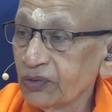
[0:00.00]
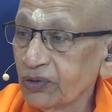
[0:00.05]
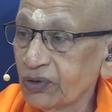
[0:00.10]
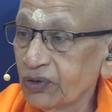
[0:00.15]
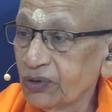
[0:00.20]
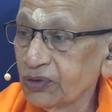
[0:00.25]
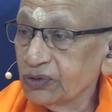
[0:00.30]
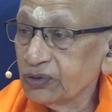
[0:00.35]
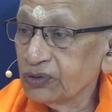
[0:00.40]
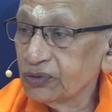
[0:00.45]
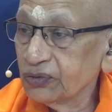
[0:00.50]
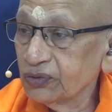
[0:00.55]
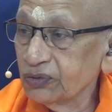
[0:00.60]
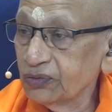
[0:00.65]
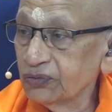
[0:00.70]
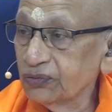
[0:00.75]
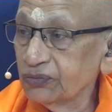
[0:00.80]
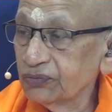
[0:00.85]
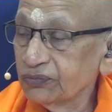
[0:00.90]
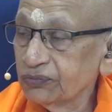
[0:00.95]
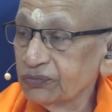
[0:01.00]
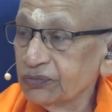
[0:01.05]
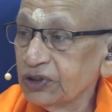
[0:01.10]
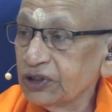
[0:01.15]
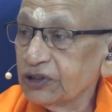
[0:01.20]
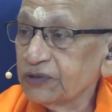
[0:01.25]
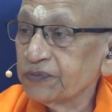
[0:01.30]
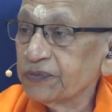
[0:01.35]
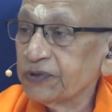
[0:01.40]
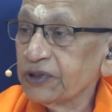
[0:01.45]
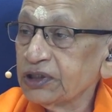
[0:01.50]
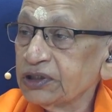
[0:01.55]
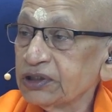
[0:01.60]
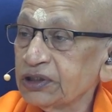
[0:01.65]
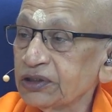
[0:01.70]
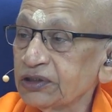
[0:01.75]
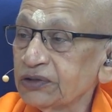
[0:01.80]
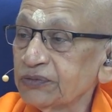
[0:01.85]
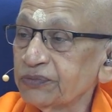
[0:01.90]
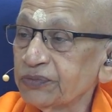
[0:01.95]
also
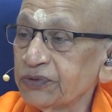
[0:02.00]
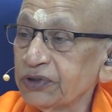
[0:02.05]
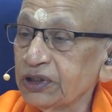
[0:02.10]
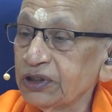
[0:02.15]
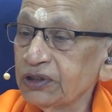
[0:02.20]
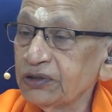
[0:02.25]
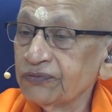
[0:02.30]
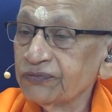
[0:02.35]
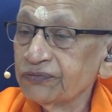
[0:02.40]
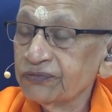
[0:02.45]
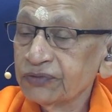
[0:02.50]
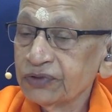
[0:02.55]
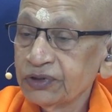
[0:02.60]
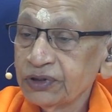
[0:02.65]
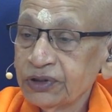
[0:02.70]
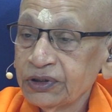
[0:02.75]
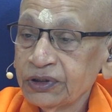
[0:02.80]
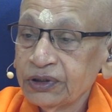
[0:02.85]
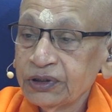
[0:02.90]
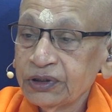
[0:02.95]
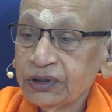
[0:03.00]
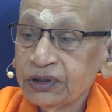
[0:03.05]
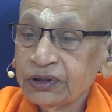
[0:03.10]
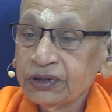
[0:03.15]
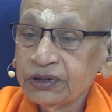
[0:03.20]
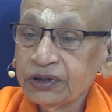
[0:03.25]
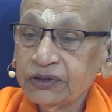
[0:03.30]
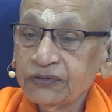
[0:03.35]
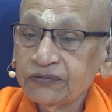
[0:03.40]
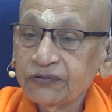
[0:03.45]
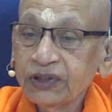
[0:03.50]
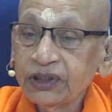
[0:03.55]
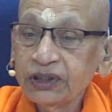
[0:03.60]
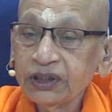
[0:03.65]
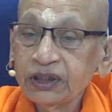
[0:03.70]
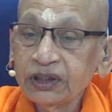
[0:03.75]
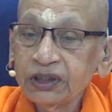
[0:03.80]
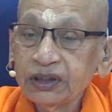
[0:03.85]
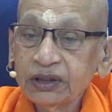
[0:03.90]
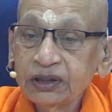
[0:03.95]
expresses in brief this
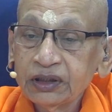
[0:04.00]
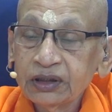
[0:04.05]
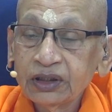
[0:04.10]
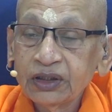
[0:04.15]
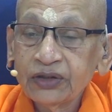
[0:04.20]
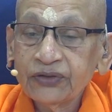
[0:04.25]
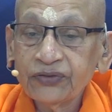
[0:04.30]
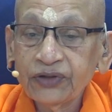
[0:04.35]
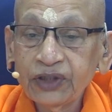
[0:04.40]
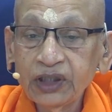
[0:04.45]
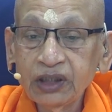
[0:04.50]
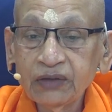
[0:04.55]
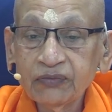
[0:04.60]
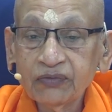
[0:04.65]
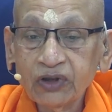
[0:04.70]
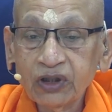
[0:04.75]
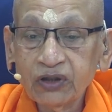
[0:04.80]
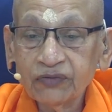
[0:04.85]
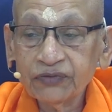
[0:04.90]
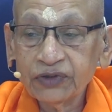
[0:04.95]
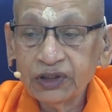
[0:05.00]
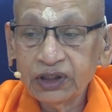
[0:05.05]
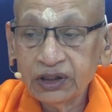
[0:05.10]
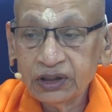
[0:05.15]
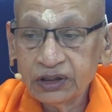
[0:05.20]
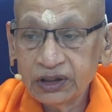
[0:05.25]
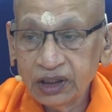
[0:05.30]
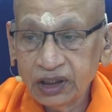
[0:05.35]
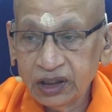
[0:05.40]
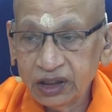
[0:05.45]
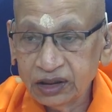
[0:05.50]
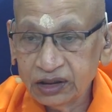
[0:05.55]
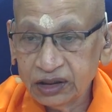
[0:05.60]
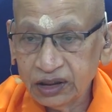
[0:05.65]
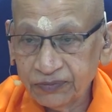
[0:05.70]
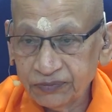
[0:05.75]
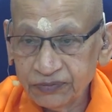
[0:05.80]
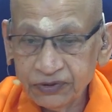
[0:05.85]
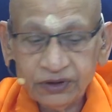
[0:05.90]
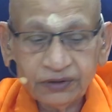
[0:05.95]
very theme of the entire
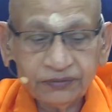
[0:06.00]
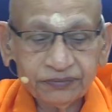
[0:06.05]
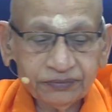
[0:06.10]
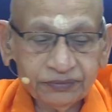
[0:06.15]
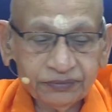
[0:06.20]
chapter.